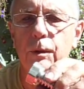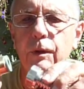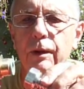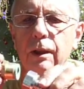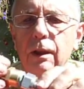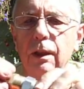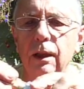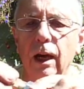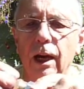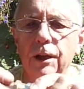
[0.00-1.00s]
with,
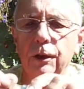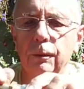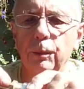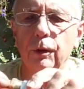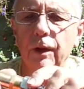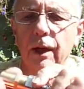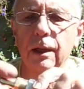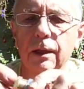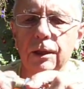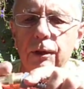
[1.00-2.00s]
and you put that
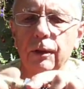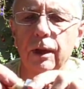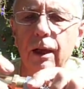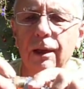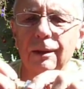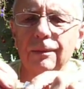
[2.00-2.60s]
into there,